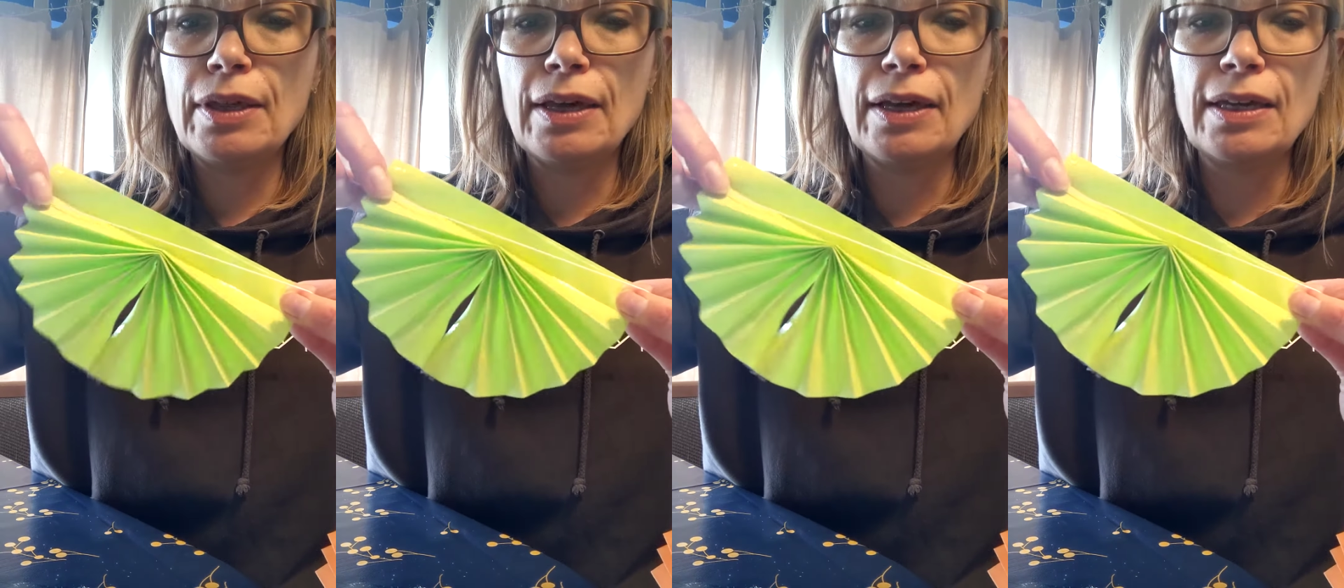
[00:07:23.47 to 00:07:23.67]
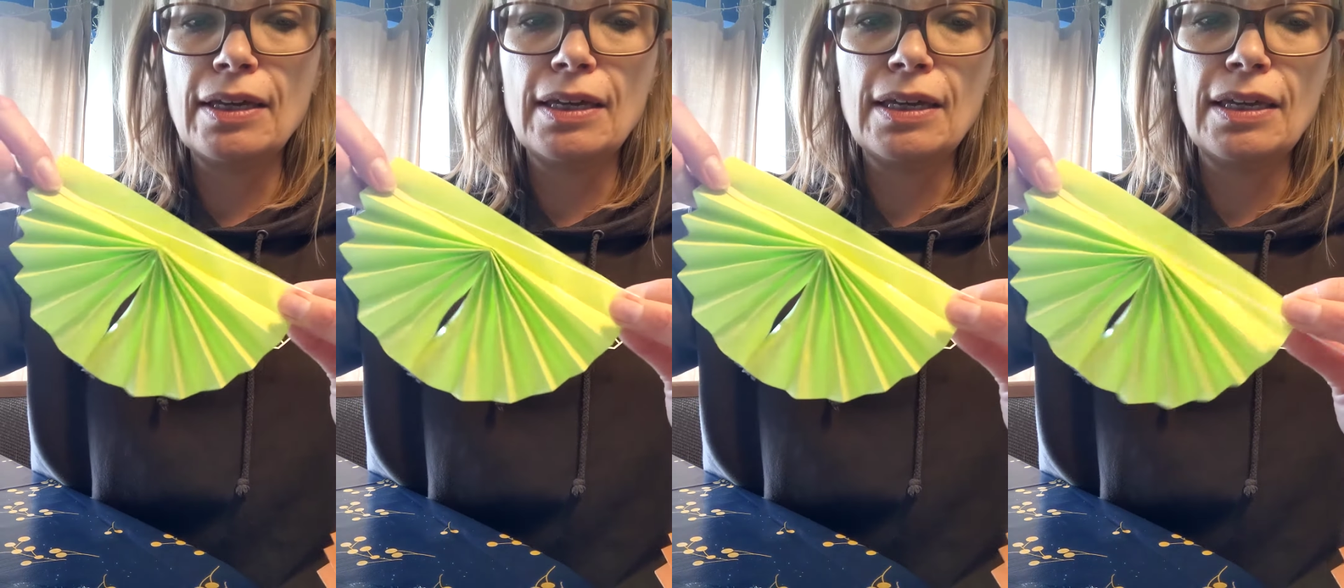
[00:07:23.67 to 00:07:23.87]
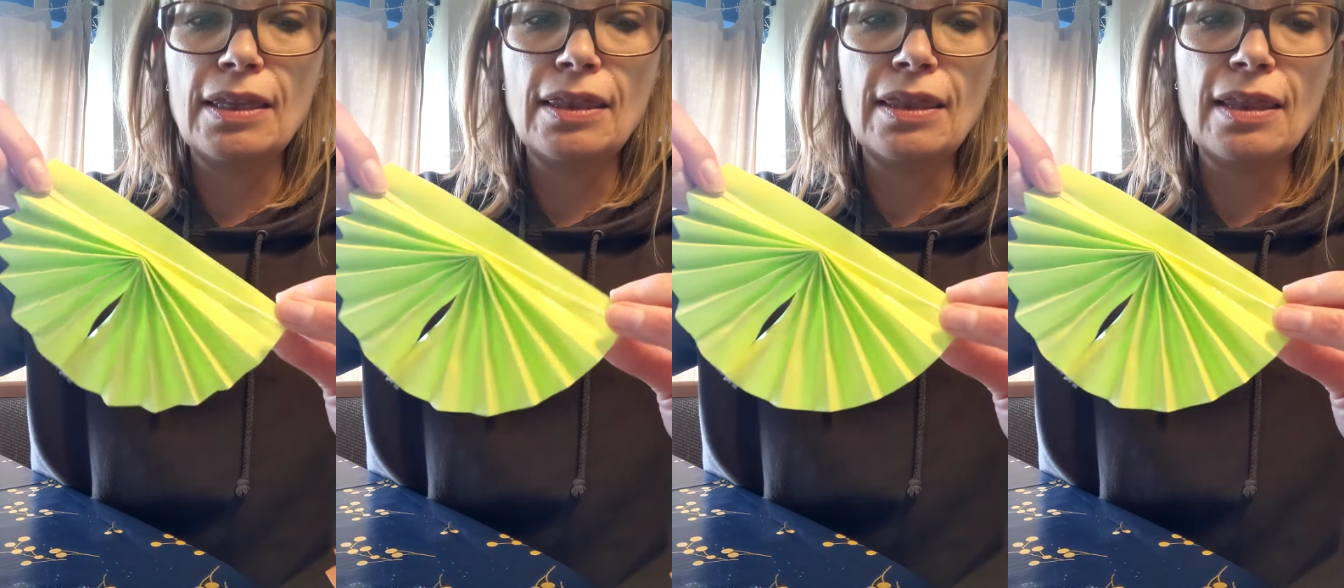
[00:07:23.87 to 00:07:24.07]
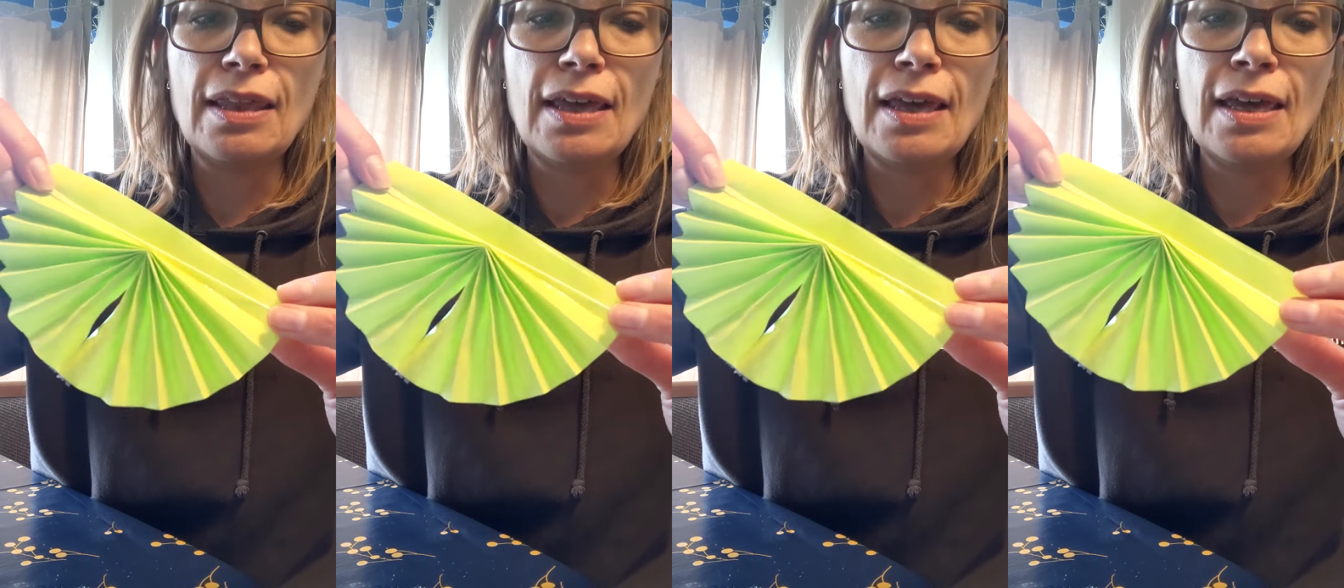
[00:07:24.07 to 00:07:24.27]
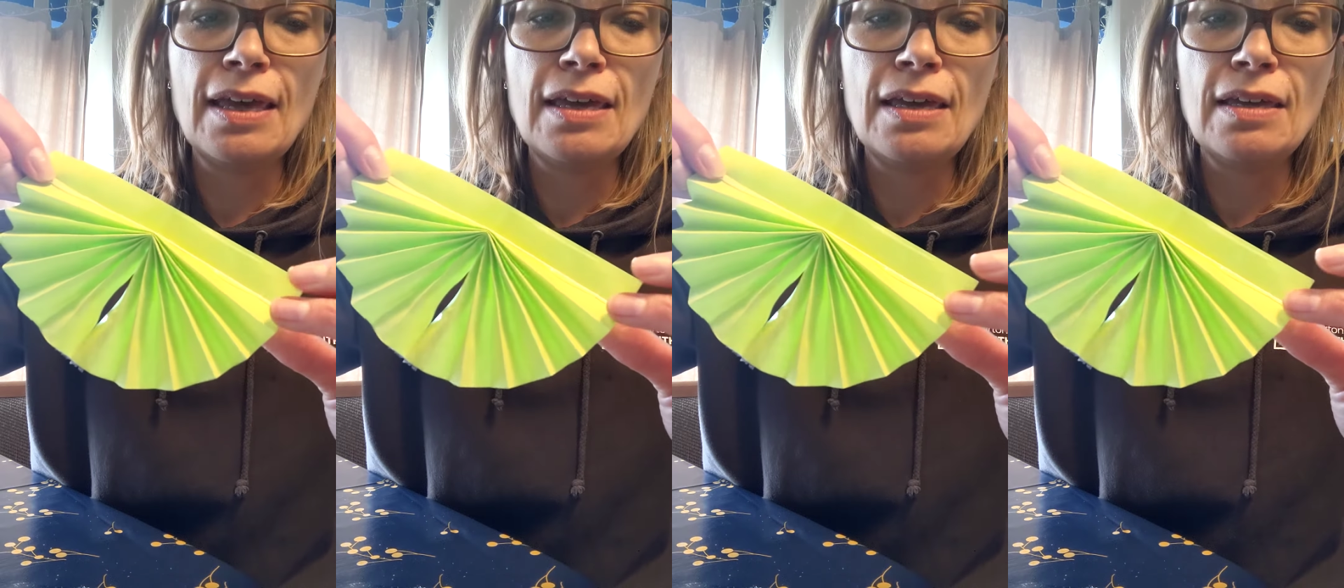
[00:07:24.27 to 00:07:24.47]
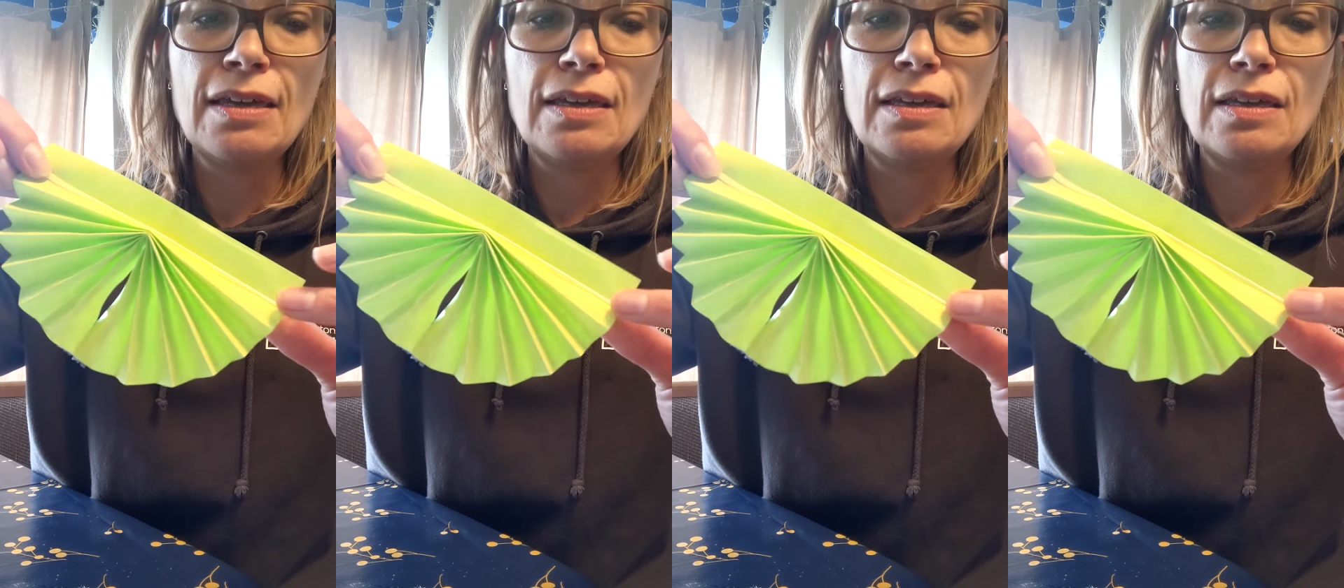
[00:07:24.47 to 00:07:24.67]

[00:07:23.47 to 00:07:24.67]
that in there